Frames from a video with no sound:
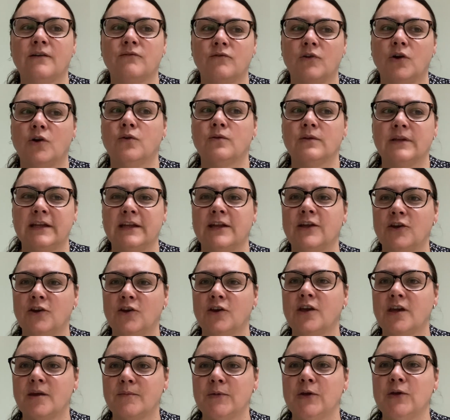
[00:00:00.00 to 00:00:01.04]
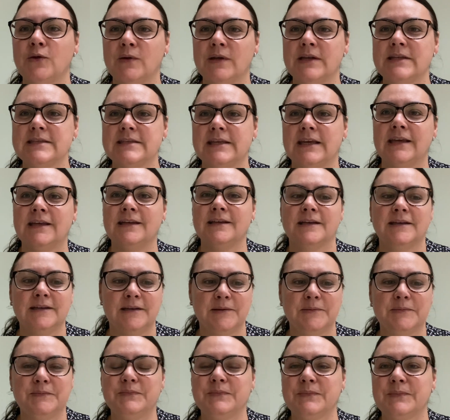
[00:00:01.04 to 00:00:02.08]
role in her community.
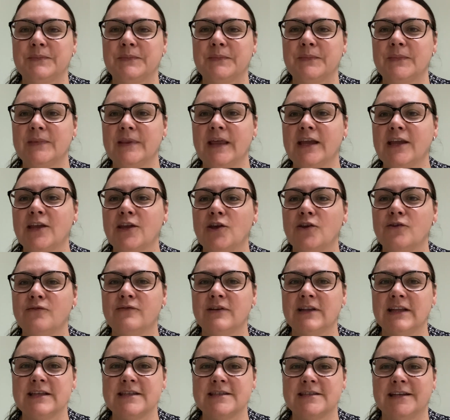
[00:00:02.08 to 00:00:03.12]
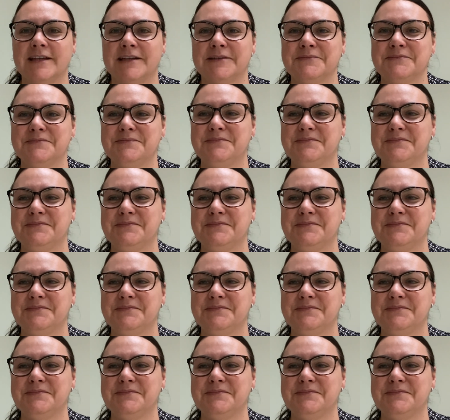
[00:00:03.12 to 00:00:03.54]
Thank you for listening.